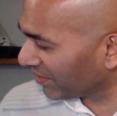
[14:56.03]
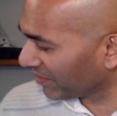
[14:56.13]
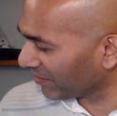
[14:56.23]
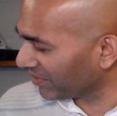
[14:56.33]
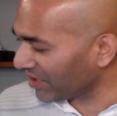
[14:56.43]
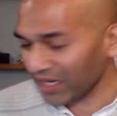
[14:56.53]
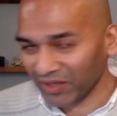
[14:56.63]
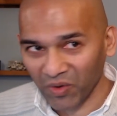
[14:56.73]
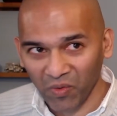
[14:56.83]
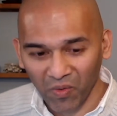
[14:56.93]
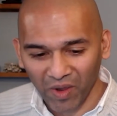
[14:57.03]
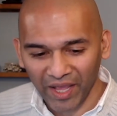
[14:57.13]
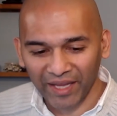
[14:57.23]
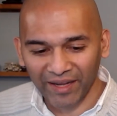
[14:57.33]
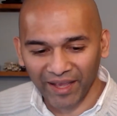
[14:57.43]
We're not
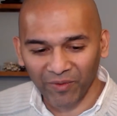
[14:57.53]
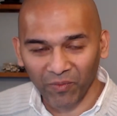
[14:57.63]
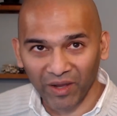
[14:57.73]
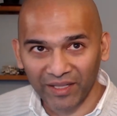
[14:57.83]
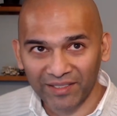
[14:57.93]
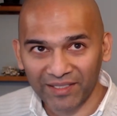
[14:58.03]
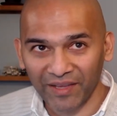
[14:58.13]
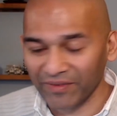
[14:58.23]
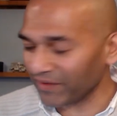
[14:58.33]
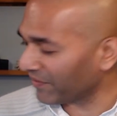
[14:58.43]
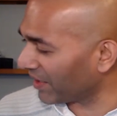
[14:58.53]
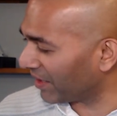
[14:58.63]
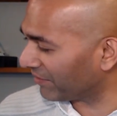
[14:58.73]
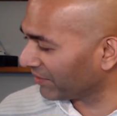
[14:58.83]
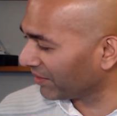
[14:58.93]
quite at
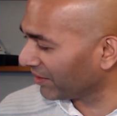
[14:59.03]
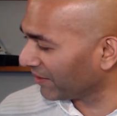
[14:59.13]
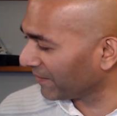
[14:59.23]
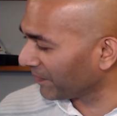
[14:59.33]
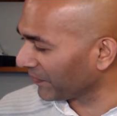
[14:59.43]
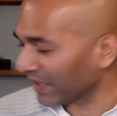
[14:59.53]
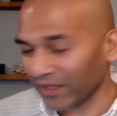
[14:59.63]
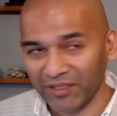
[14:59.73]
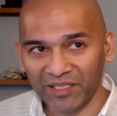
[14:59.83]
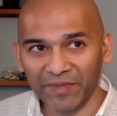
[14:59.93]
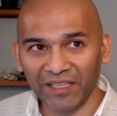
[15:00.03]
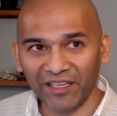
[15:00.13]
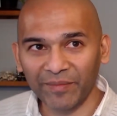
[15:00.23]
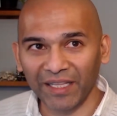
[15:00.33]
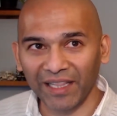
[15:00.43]
175. It looks to be a
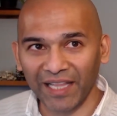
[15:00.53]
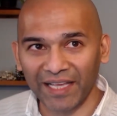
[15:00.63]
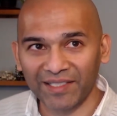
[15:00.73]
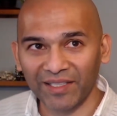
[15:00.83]
little bit less.